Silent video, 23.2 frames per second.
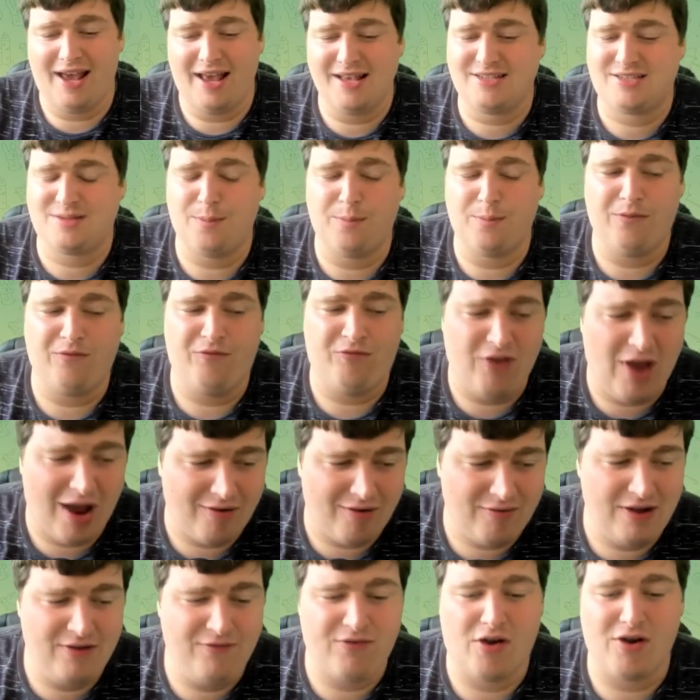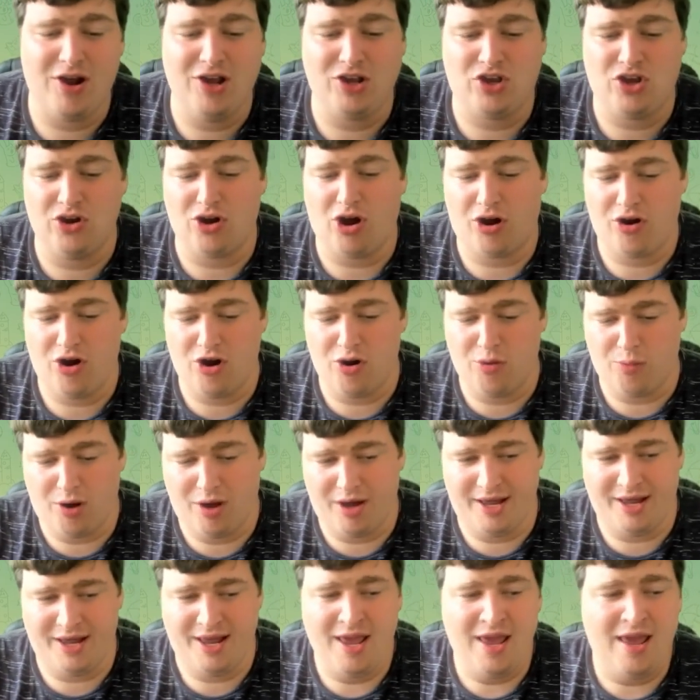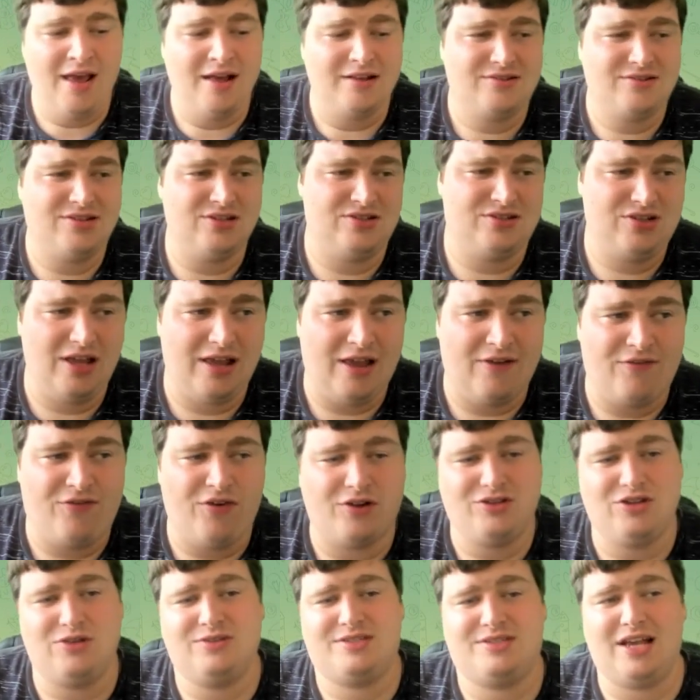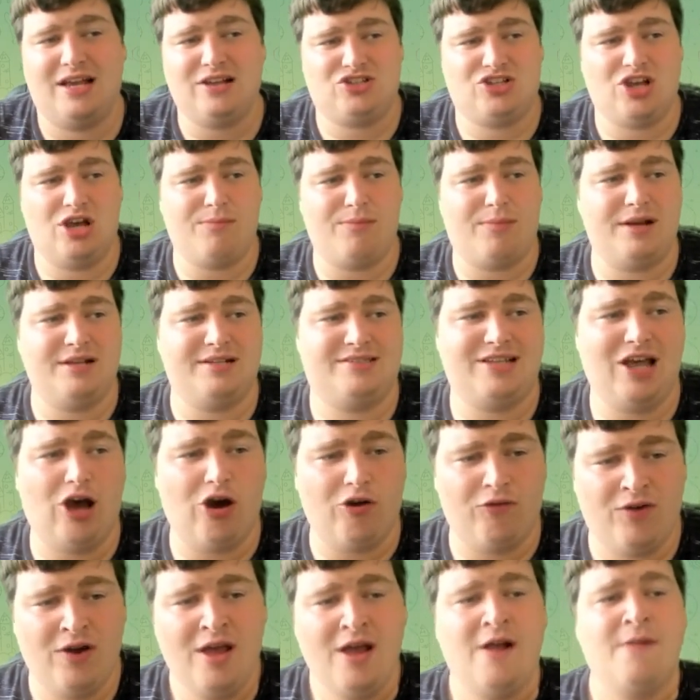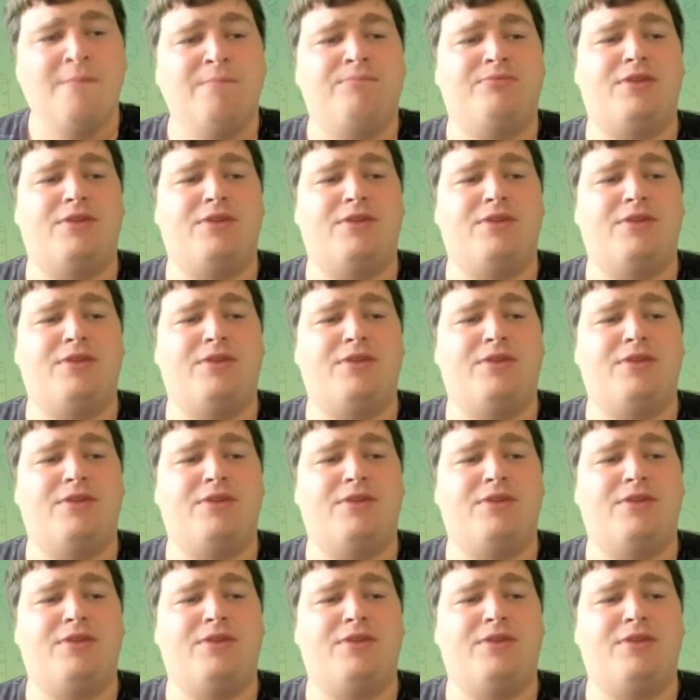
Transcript: is some very very good R O I, to, if I do say so myself.